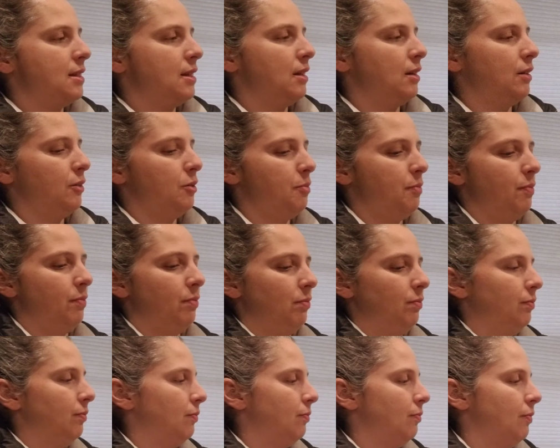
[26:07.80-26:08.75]

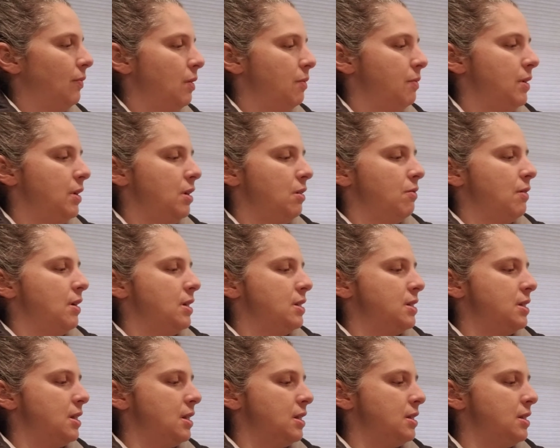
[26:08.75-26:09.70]
Let me
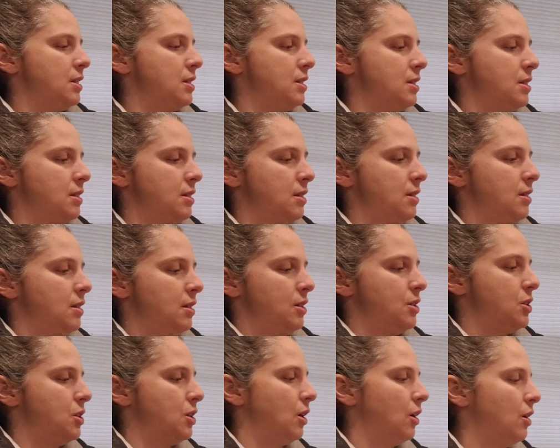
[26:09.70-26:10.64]
erase this
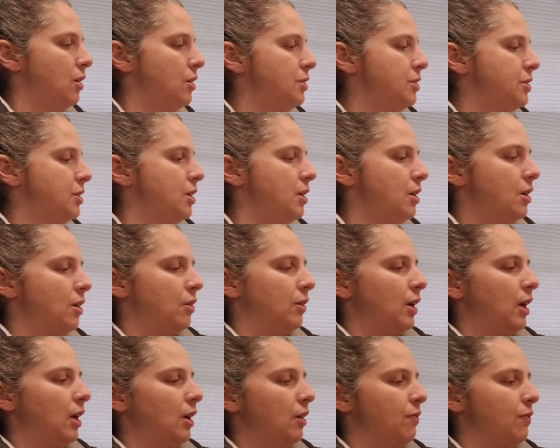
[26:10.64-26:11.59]
circle so you don't
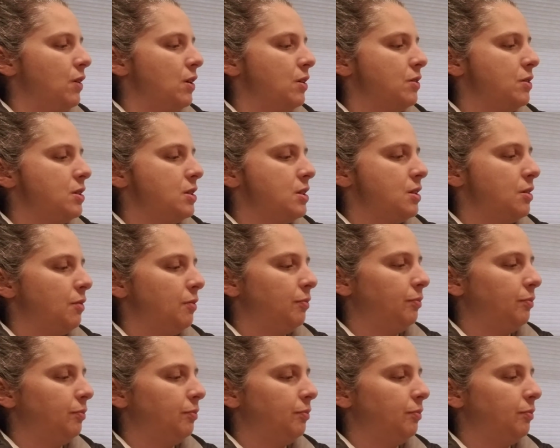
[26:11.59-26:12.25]
get confused.